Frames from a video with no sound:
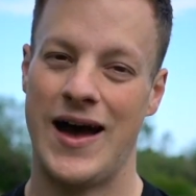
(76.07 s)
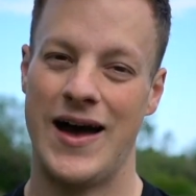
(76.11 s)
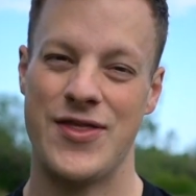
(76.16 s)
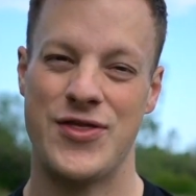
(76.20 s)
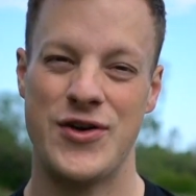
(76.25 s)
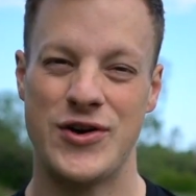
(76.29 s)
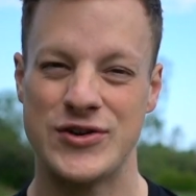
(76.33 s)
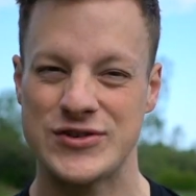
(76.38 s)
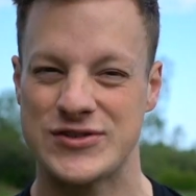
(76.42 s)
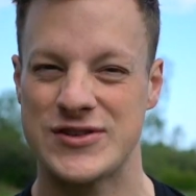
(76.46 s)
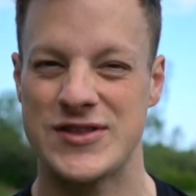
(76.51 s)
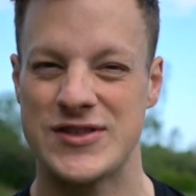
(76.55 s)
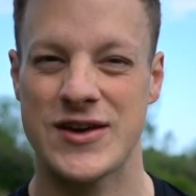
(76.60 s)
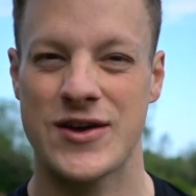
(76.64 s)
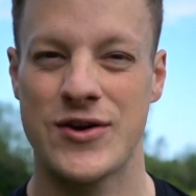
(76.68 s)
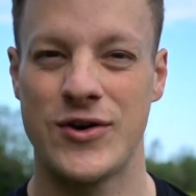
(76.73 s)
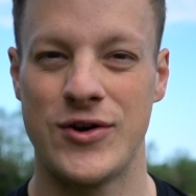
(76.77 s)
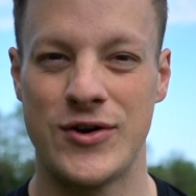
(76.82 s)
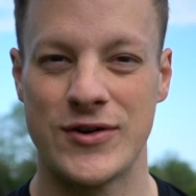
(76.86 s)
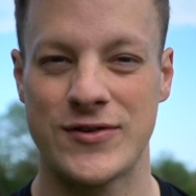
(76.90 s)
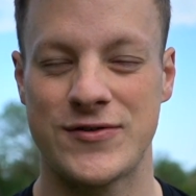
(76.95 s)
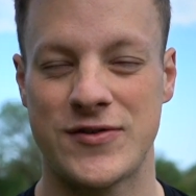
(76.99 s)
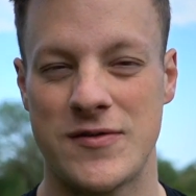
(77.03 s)
Those are the
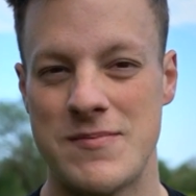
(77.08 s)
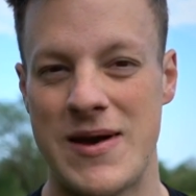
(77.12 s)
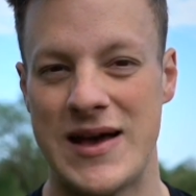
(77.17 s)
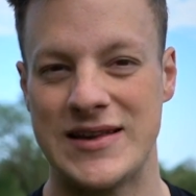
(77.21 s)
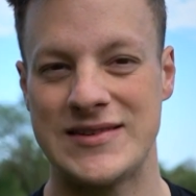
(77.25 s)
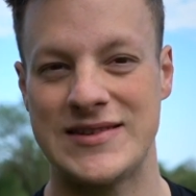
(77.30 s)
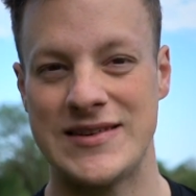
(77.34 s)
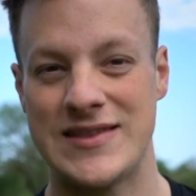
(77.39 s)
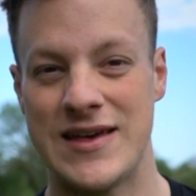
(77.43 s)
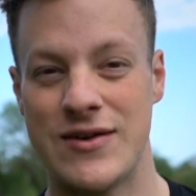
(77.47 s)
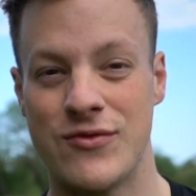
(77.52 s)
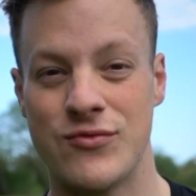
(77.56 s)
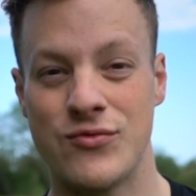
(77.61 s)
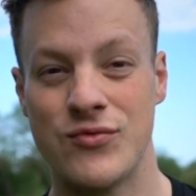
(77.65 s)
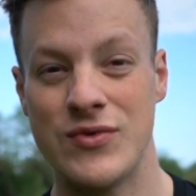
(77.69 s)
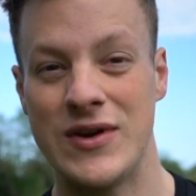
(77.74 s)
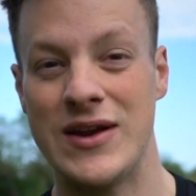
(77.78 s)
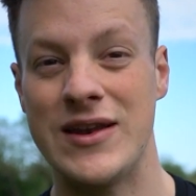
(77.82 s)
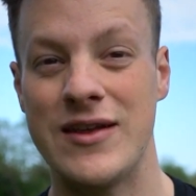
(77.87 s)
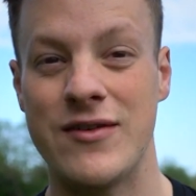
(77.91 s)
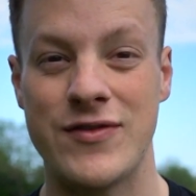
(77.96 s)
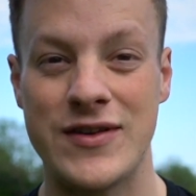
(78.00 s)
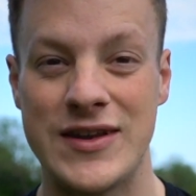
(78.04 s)
goals from Messi that
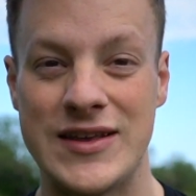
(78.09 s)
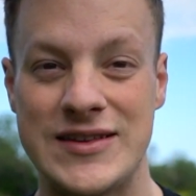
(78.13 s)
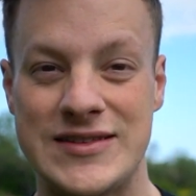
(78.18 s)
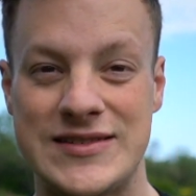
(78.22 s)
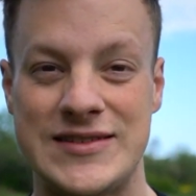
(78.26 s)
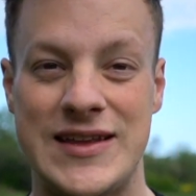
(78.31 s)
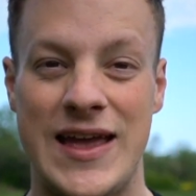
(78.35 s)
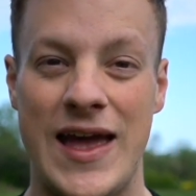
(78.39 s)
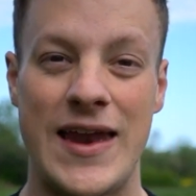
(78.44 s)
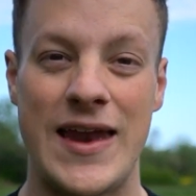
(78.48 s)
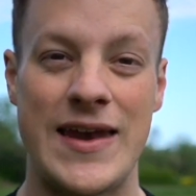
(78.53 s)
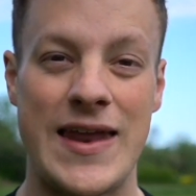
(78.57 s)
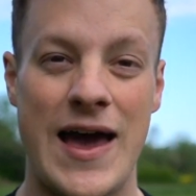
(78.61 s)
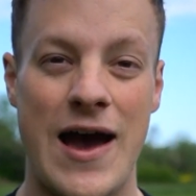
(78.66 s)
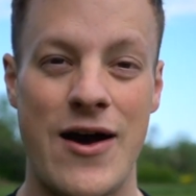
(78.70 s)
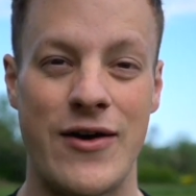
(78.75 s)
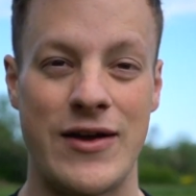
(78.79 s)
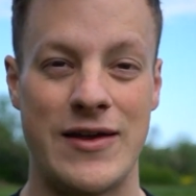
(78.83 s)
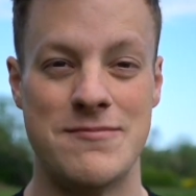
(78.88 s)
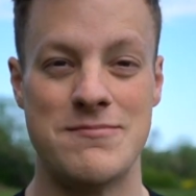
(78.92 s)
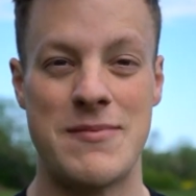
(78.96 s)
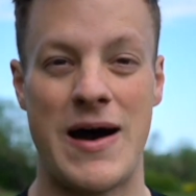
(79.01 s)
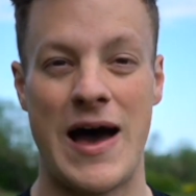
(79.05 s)
really stand out
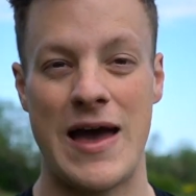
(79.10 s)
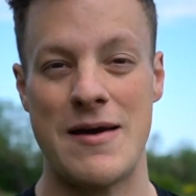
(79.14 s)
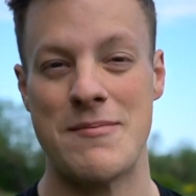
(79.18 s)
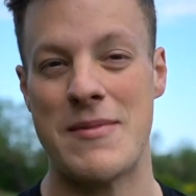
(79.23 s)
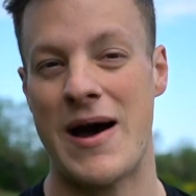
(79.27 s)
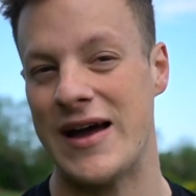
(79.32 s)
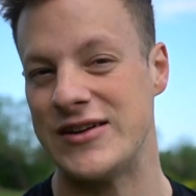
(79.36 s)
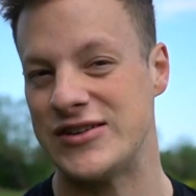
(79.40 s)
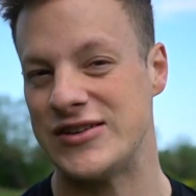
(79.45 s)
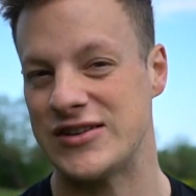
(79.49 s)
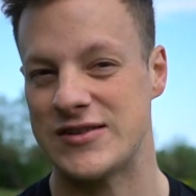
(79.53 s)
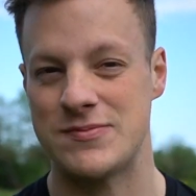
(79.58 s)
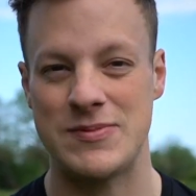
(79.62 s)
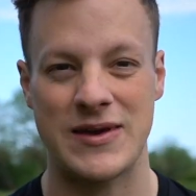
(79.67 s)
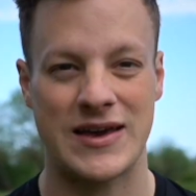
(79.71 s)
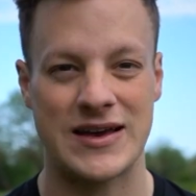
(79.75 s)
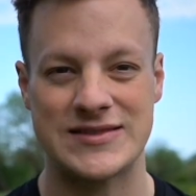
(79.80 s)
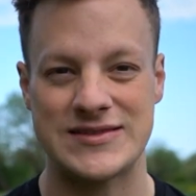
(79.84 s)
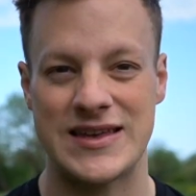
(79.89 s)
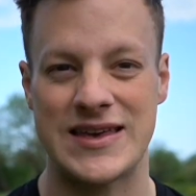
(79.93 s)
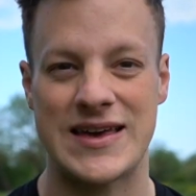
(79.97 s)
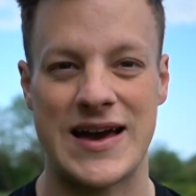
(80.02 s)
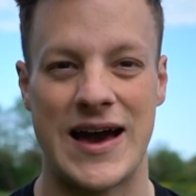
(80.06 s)
in my mind, just
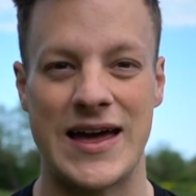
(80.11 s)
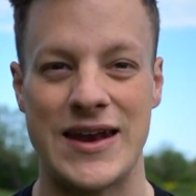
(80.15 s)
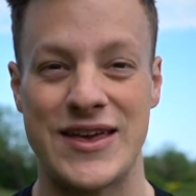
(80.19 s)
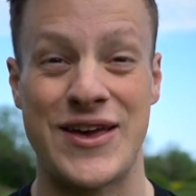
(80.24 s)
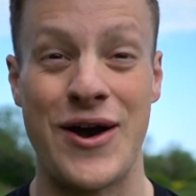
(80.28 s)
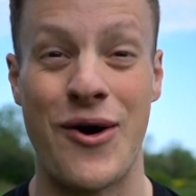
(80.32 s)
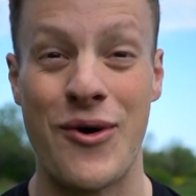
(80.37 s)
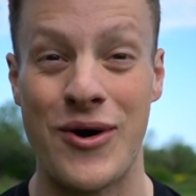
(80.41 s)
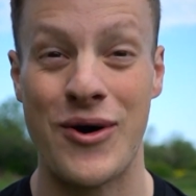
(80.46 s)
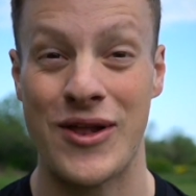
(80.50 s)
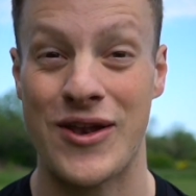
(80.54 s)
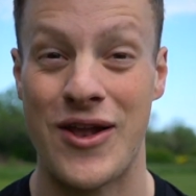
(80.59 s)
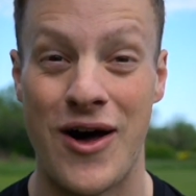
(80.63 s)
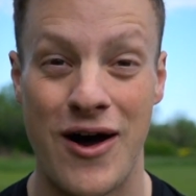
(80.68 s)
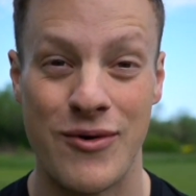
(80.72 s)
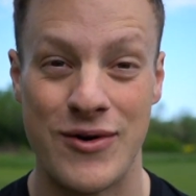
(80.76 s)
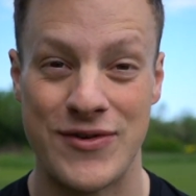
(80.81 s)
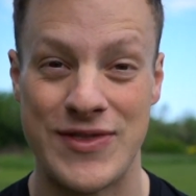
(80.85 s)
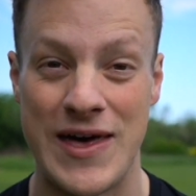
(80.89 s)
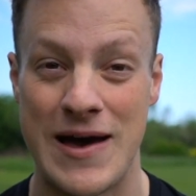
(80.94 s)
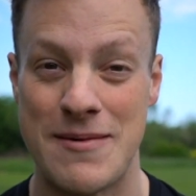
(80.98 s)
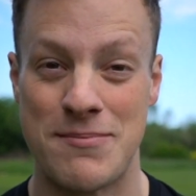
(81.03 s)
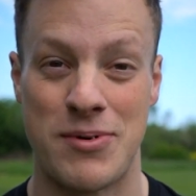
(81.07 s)
because they kind of go along
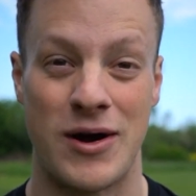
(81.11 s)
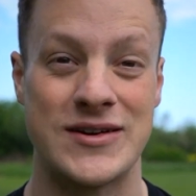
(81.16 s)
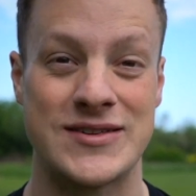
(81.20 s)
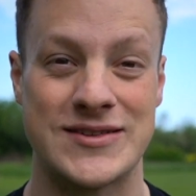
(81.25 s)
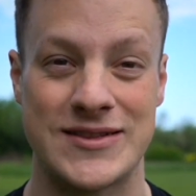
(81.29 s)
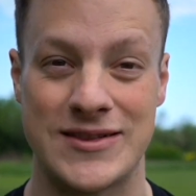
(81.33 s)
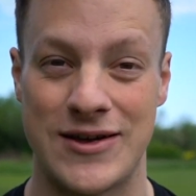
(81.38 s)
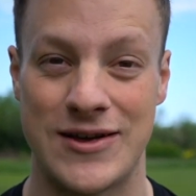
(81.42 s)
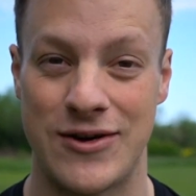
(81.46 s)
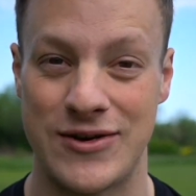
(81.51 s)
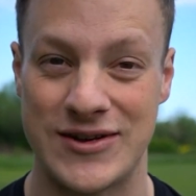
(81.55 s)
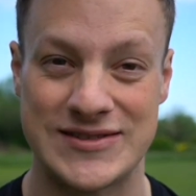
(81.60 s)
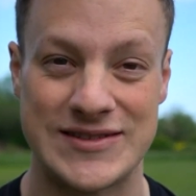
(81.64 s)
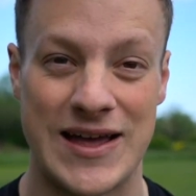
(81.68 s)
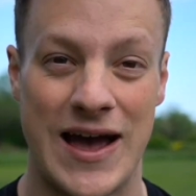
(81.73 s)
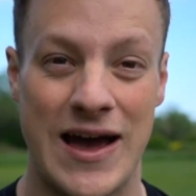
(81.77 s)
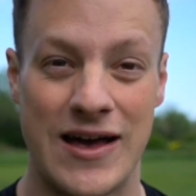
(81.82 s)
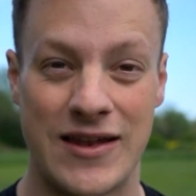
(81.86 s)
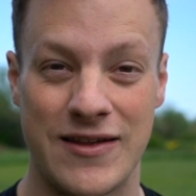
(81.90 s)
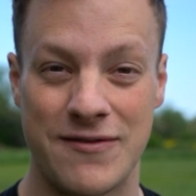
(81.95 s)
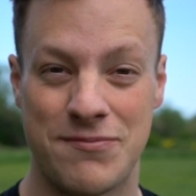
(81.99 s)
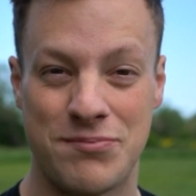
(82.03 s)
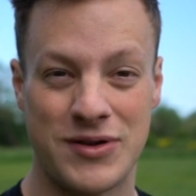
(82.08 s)
with that Barcelona
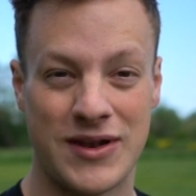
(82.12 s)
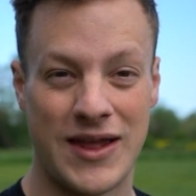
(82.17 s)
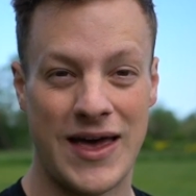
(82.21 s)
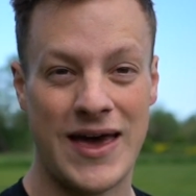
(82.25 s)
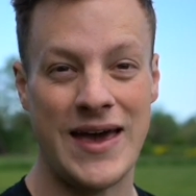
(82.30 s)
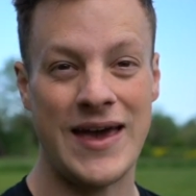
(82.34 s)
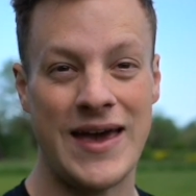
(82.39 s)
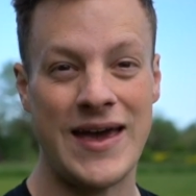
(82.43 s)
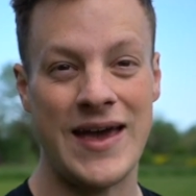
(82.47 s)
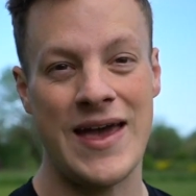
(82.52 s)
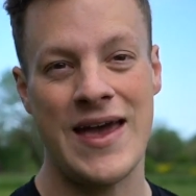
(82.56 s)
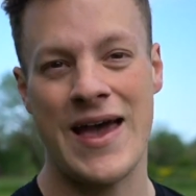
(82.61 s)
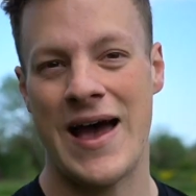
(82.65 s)
style of play.